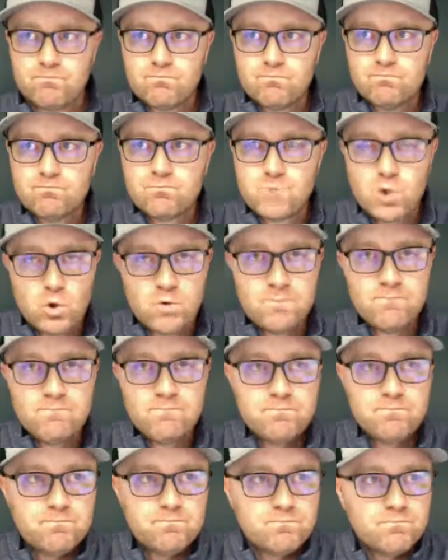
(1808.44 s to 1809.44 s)
Cool.
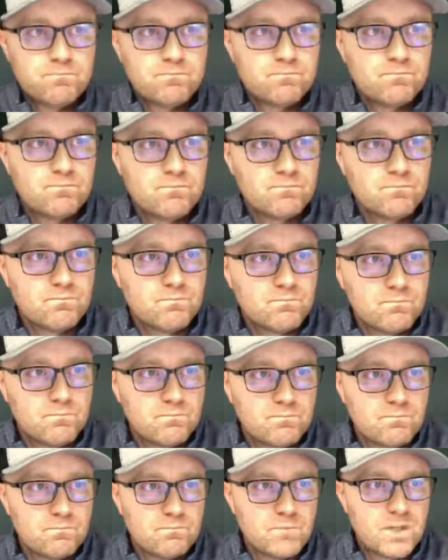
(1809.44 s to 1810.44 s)

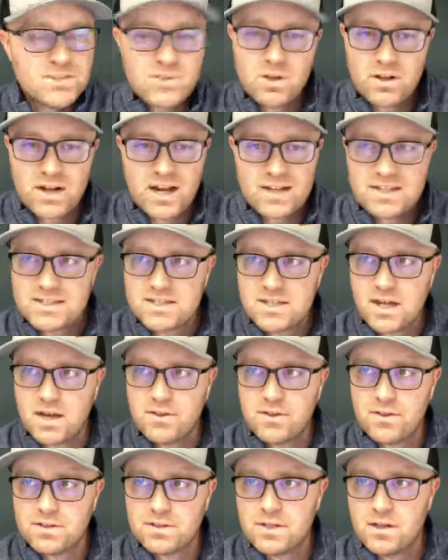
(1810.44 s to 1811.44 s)
That's all I got to say, I
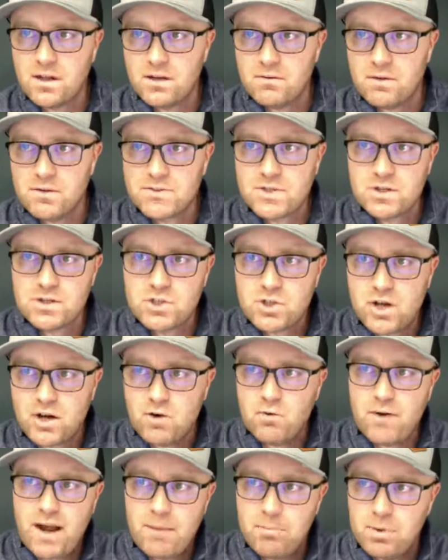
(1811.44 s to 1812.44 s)
think, today. I was going to try to
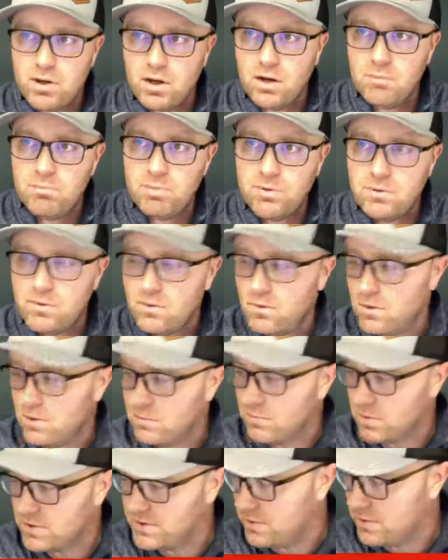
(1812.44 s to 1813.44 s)
wrap it up,
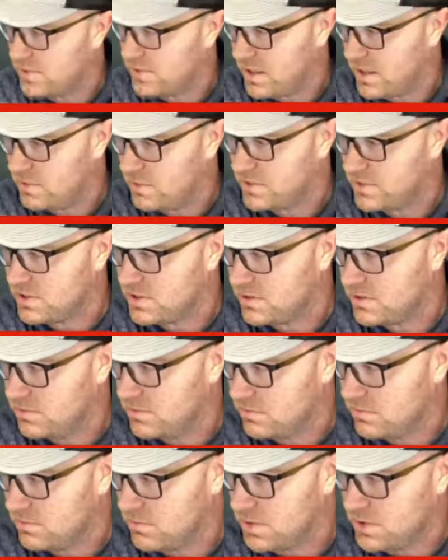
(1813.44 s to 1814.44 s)
but sometimes
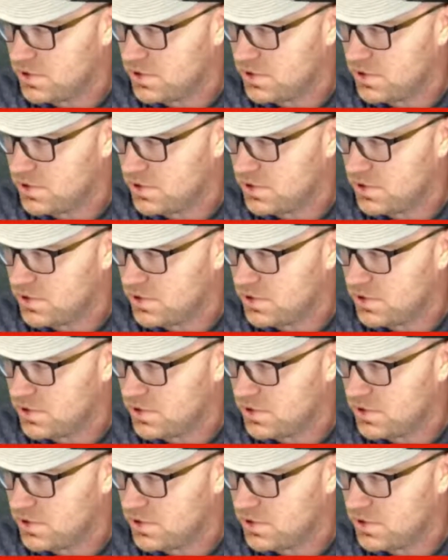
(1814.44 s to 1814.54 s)
it just